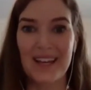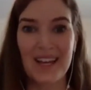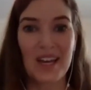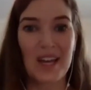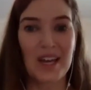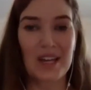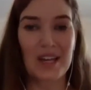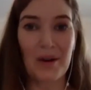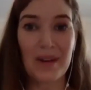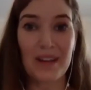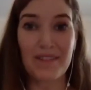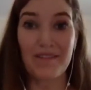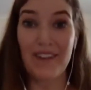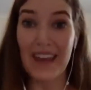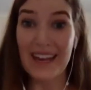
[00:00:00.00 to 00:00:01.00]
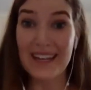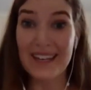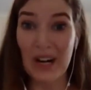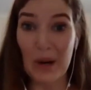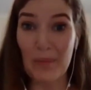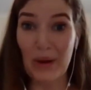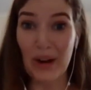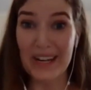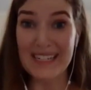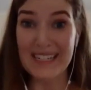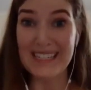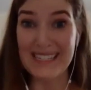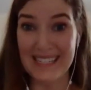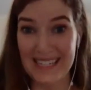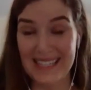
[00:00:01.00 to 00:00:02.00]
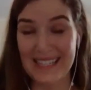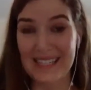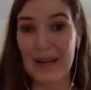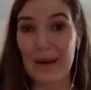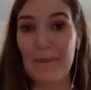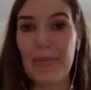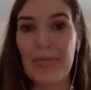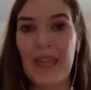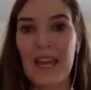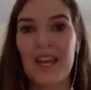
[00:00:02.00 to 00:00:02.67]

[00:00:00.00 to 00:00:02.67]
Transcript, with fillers: you know, invaded our body's system.